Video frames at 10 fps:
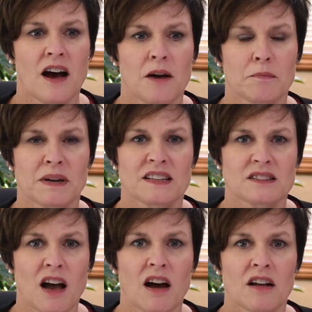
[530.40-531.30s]
but
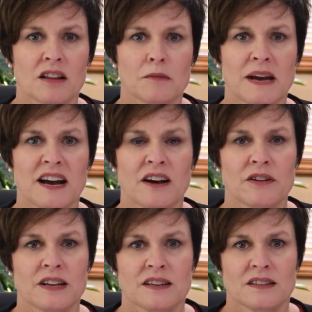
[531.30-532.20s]
it's all
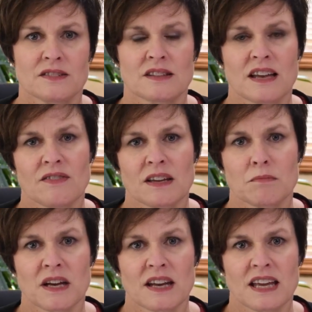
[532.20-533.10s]
about
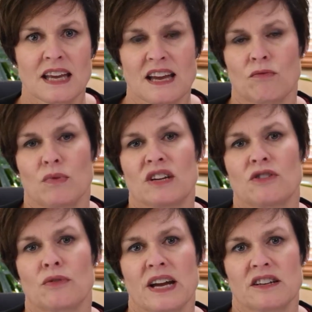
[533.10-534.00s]
saving money and
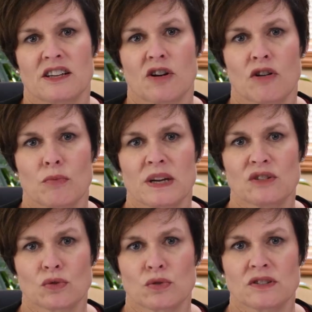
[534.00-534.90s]
redirecting our
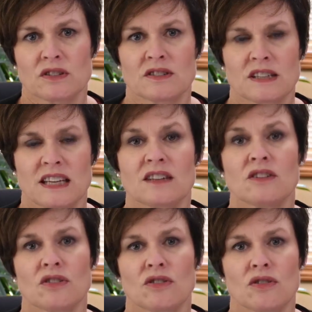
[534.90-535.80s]
resources
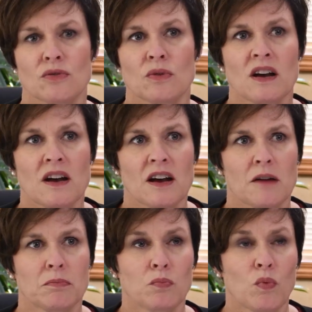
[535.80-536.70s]
into
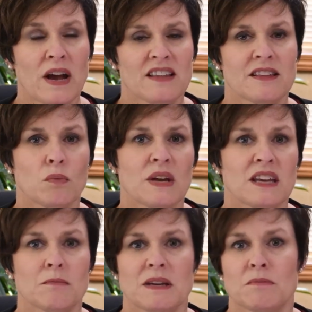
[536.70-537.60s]
a way that we
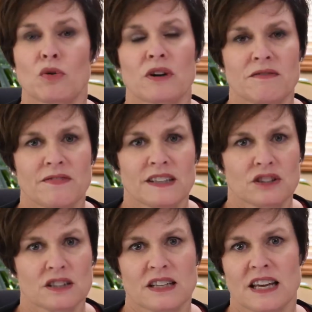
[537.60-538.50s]
can be more
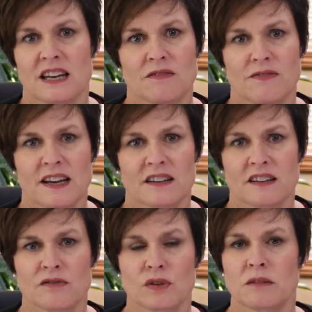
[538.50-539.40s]
efficient and
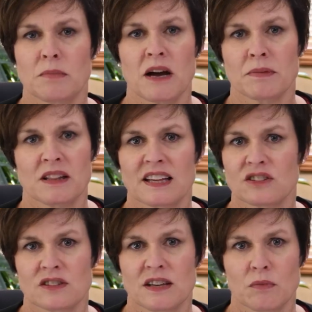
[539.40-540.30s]
effective with the
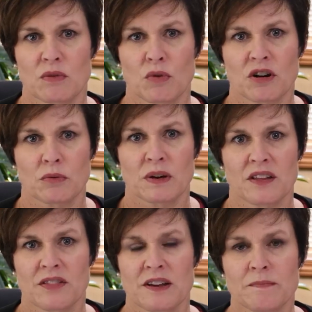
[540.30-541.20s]
population that we work
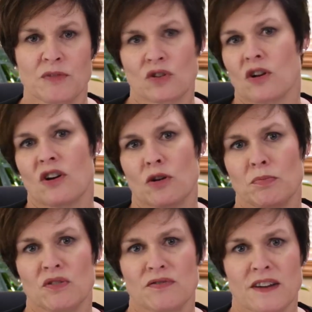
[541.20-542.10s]
with. So I
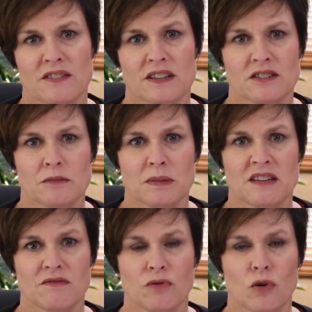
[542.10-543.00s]
hope you found this to
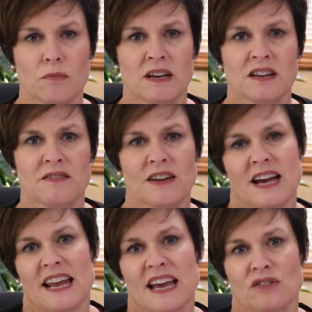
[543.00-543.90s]
be informative.
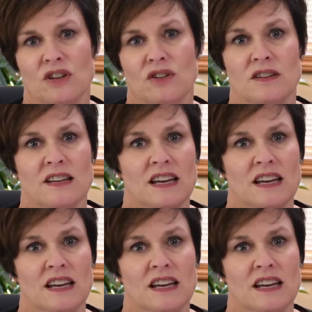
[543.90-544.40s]
I'd ask you to